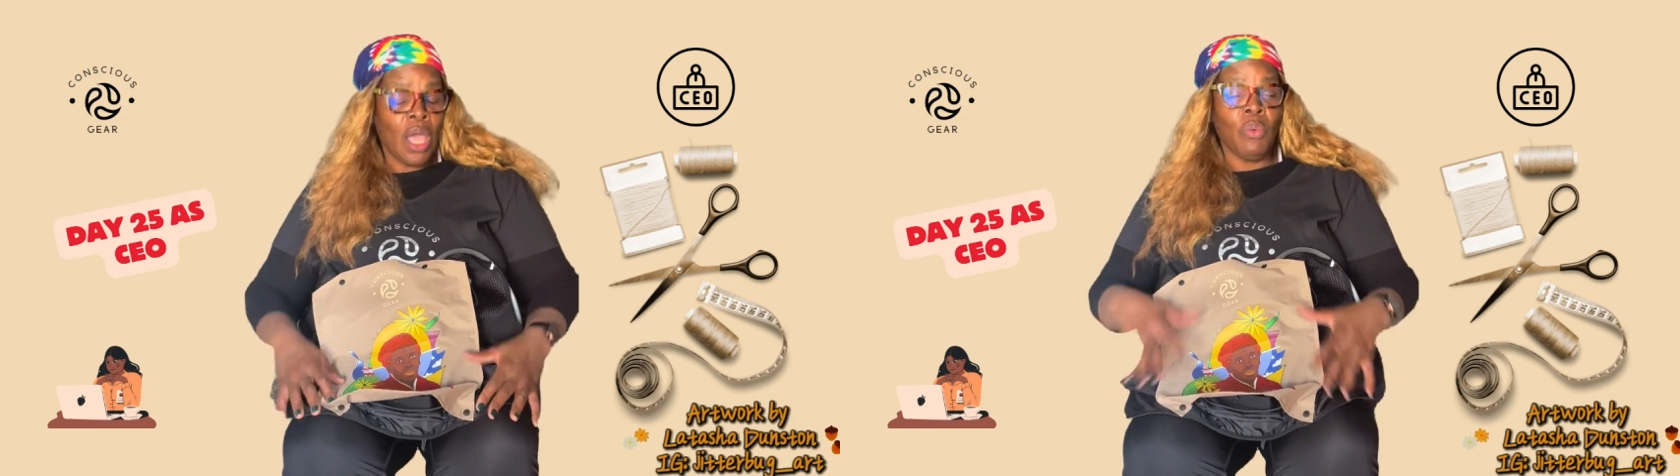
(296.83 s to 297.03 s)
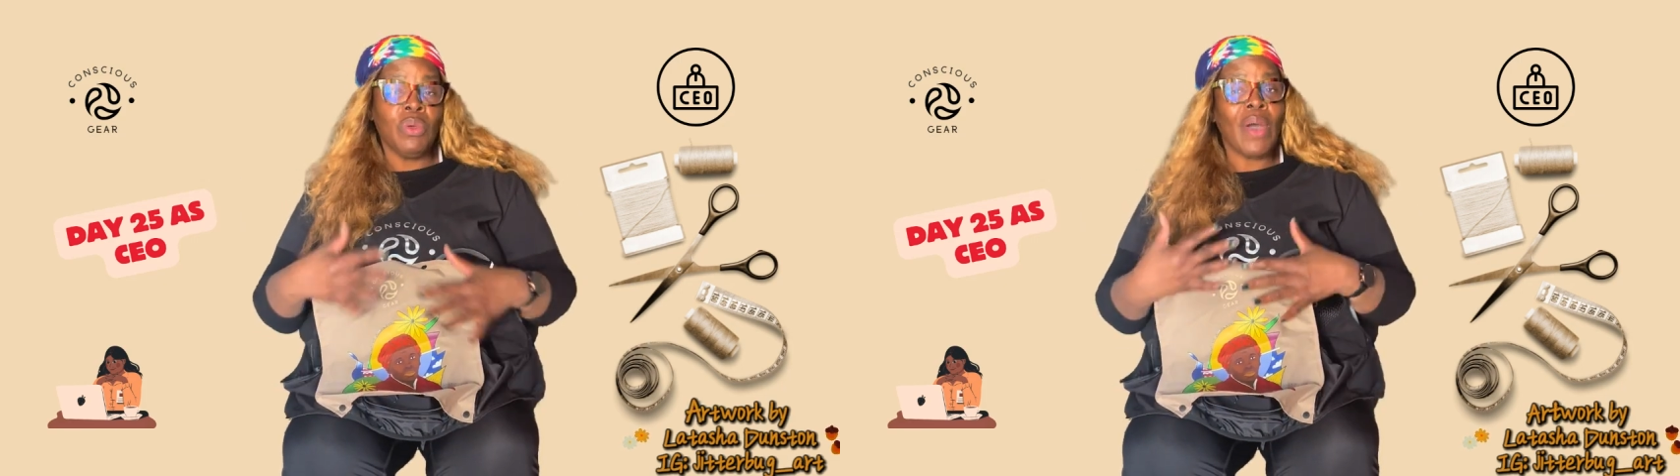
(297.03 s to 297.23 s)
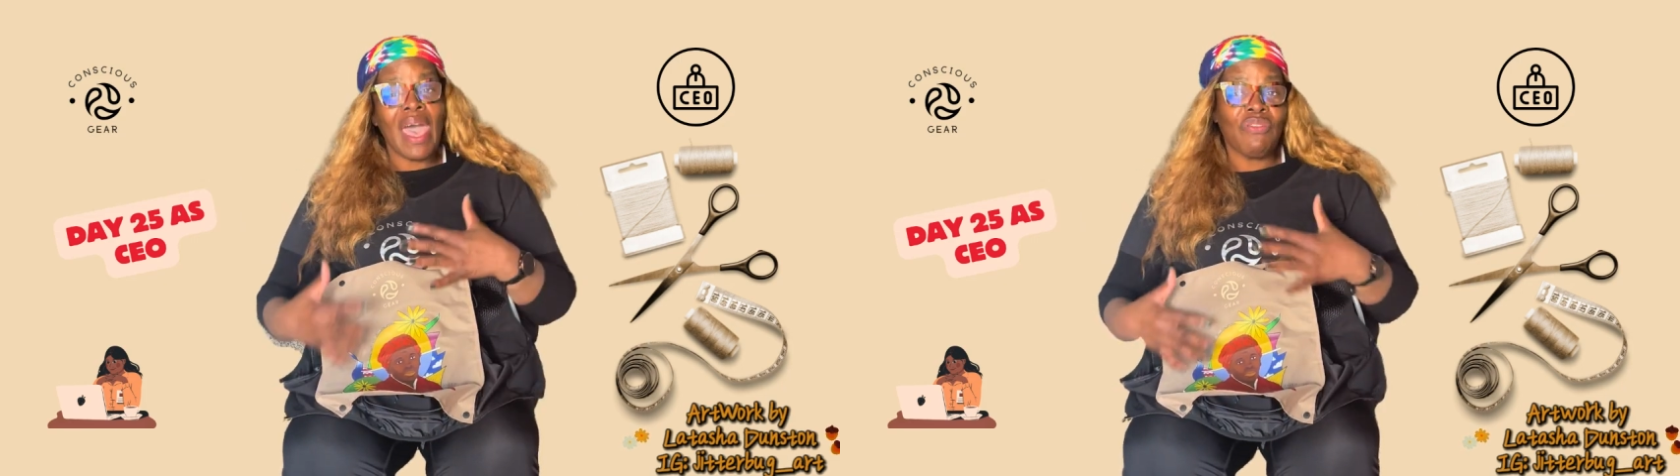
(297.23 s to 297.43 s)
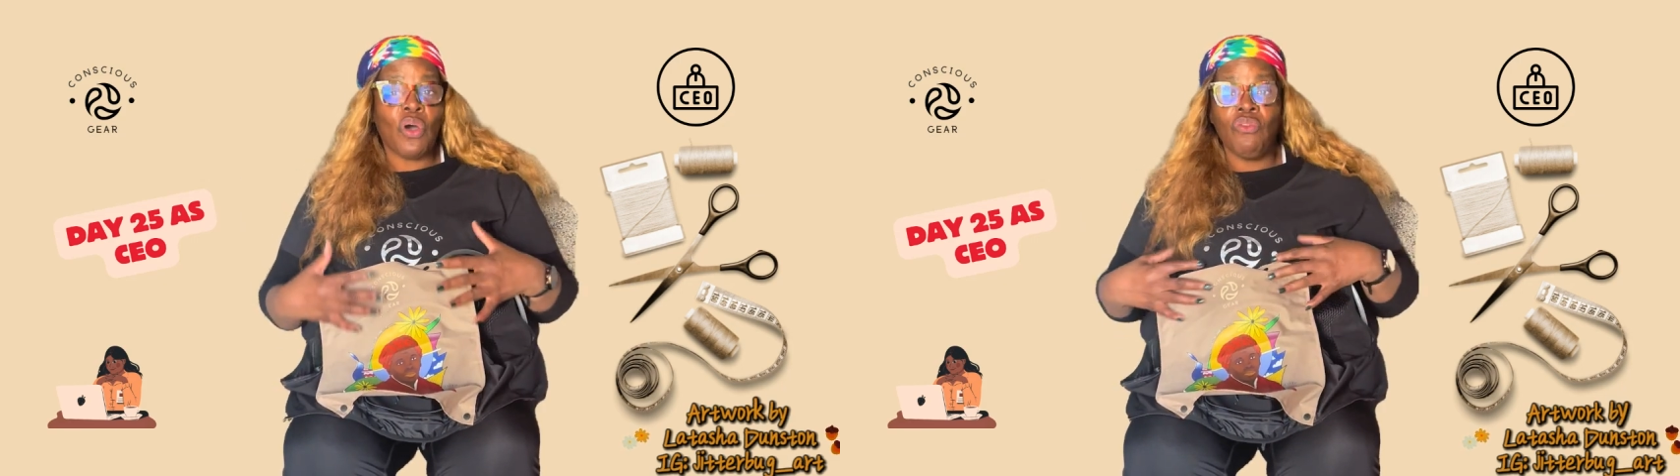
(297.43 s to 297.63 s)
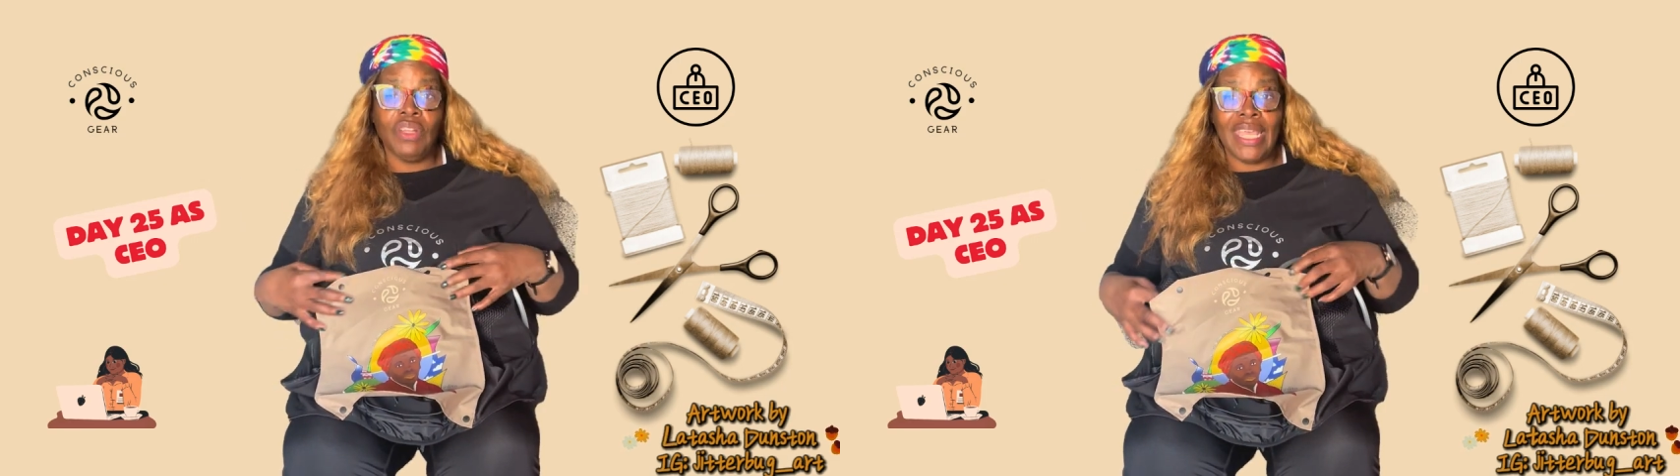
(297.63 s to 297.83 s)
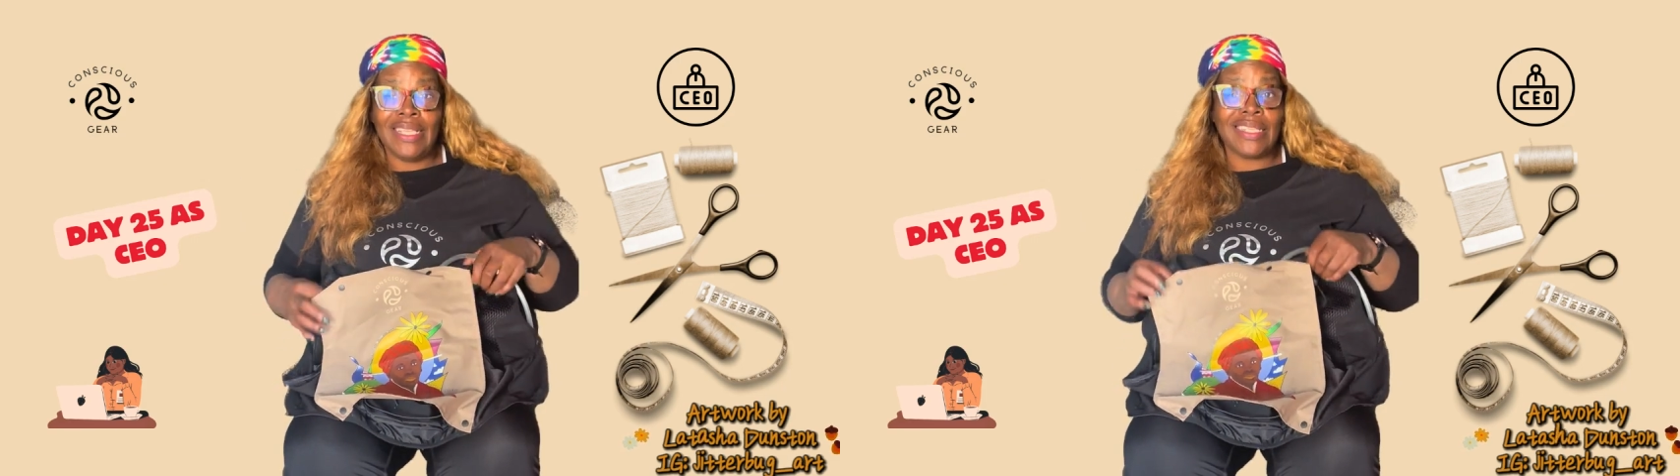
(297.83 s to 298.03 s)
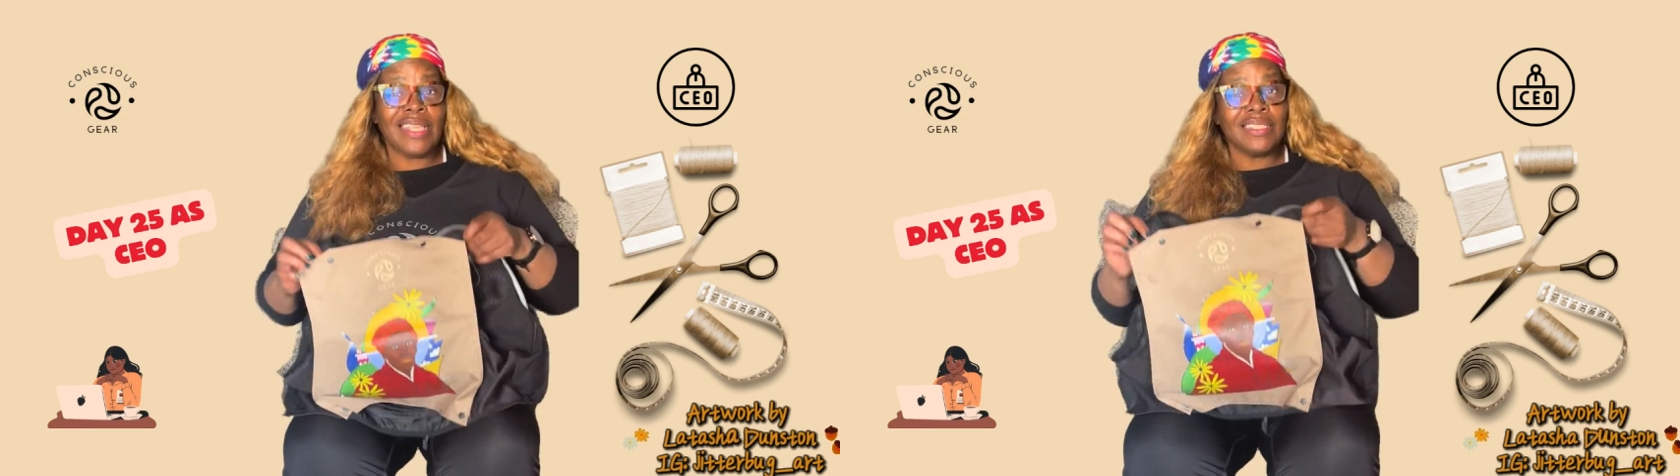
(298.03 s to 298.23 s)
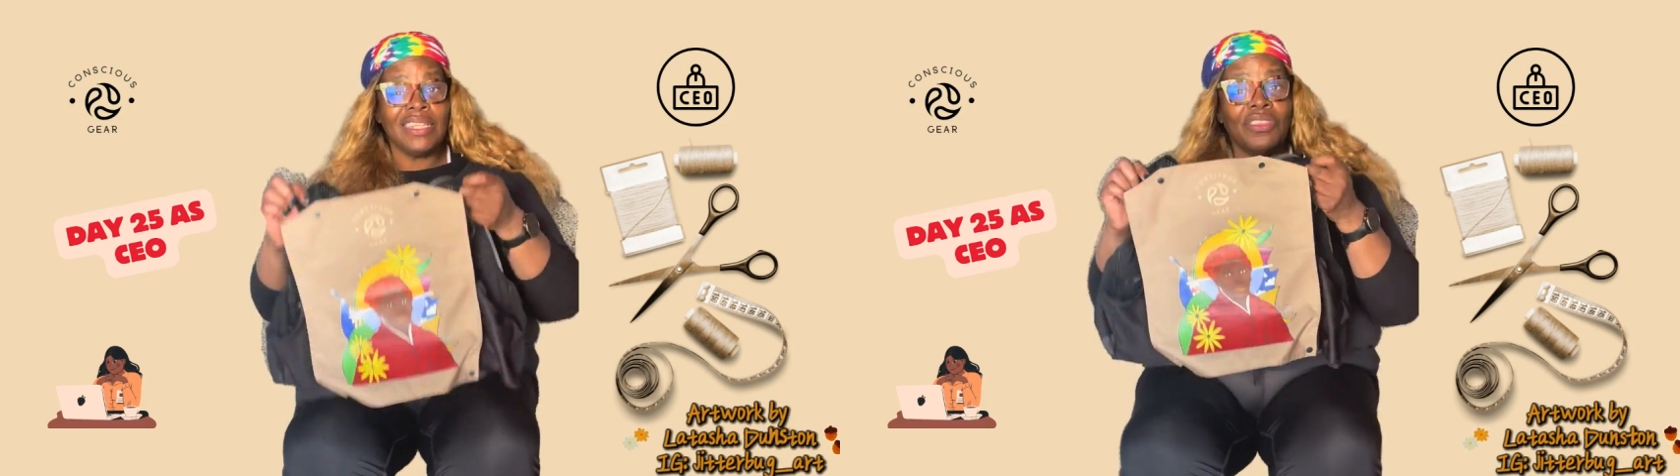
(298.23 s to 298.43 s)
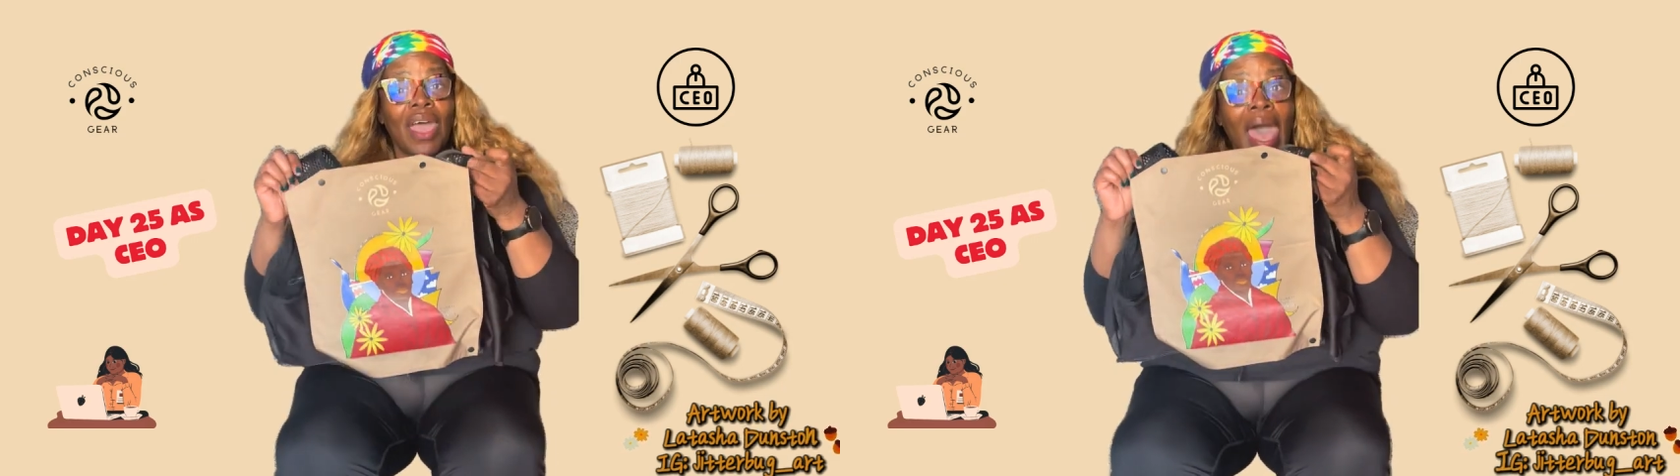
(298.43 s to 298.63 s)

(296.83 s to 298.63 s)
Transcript: we will have the overlays as another